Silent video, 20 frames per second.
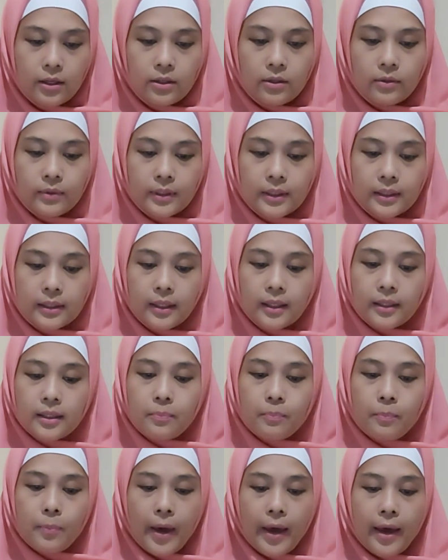You will need
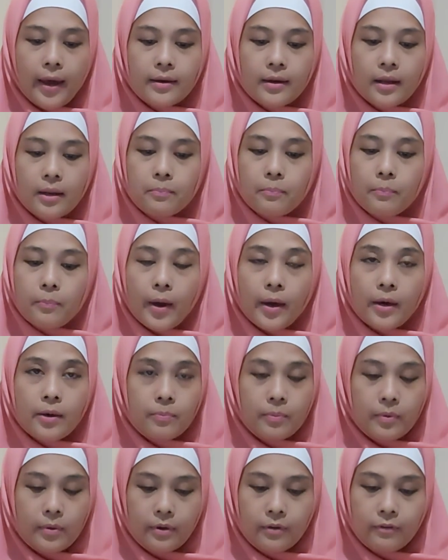a pen and
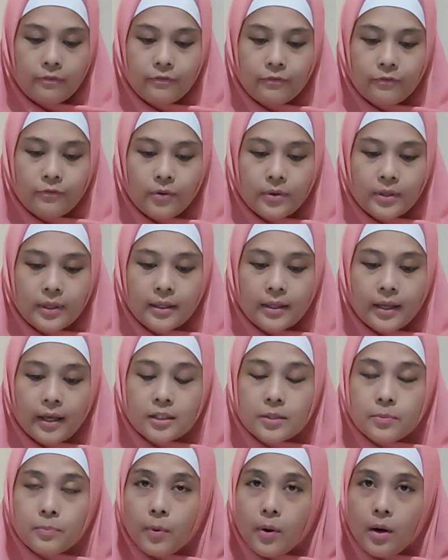paper for the
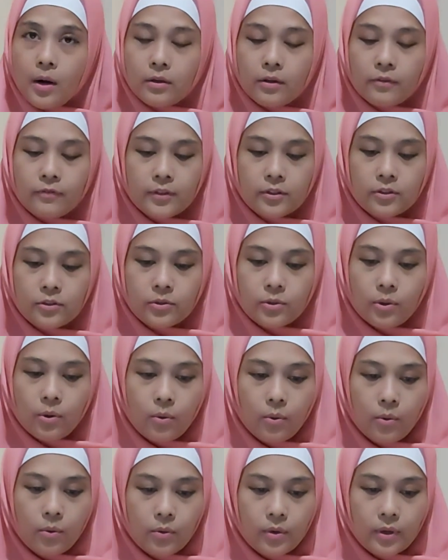next part of the
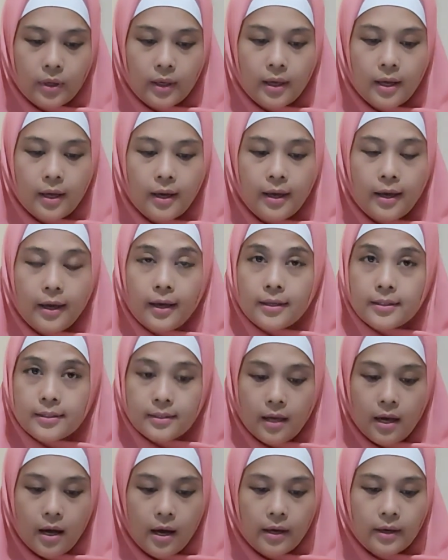talk,
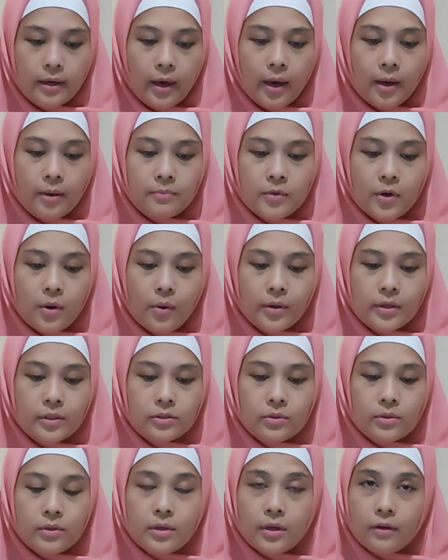as I am
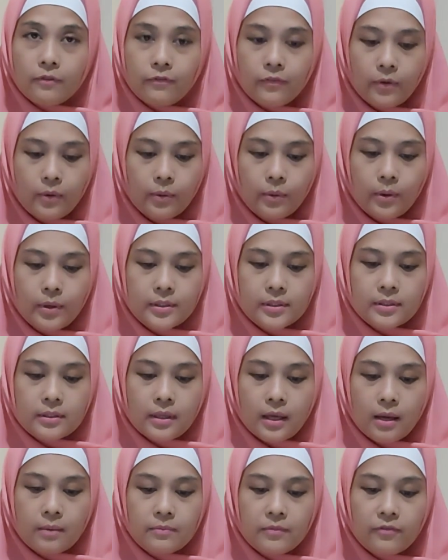going to give you
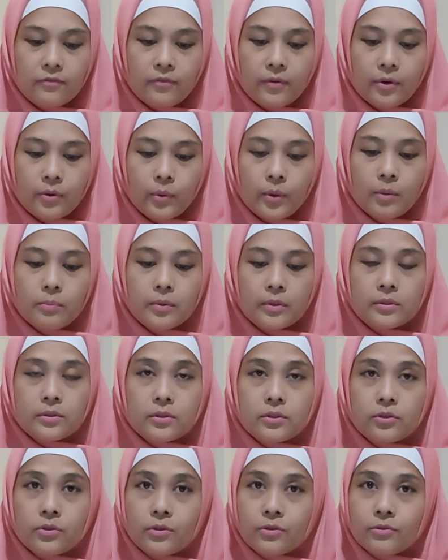some
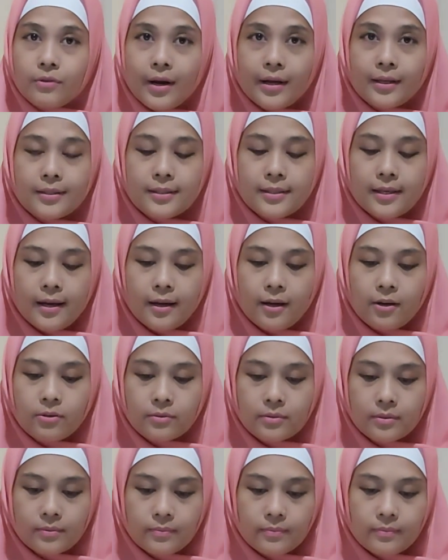variables to write
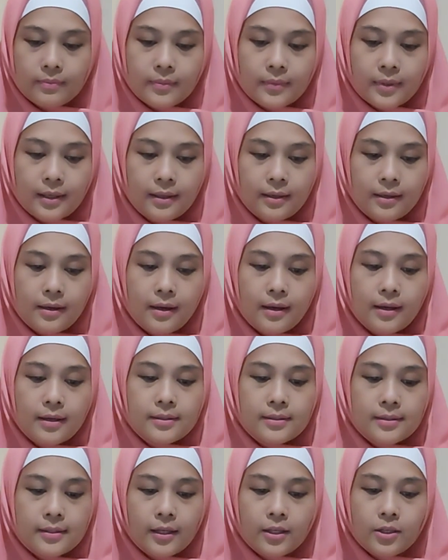down.
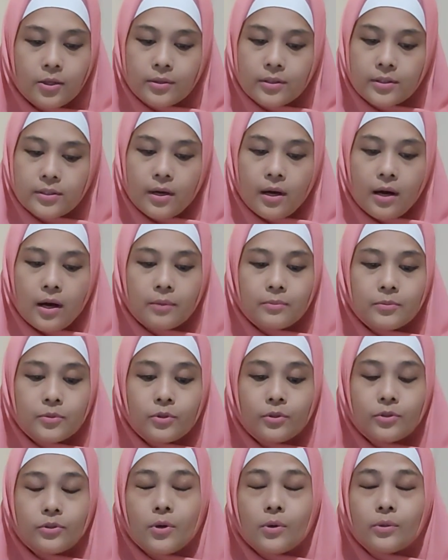Take your time
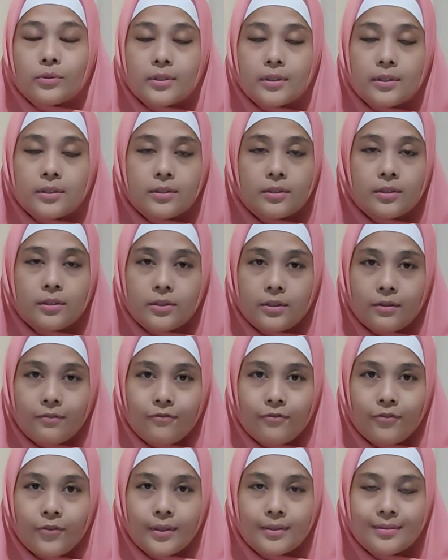to notice the
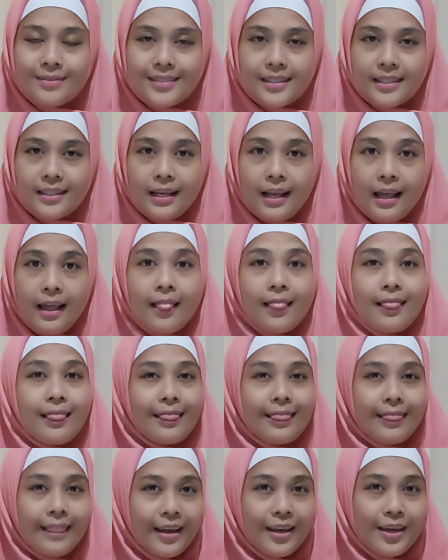difference.
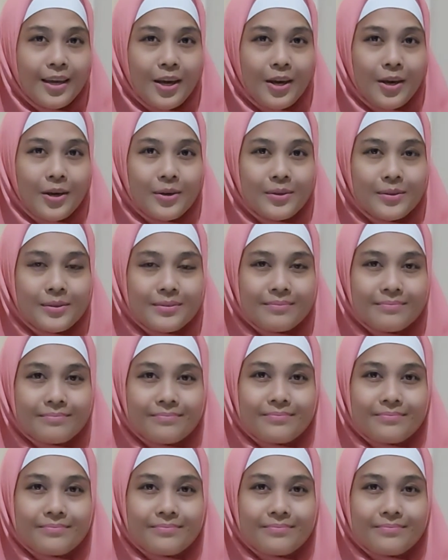Thank you.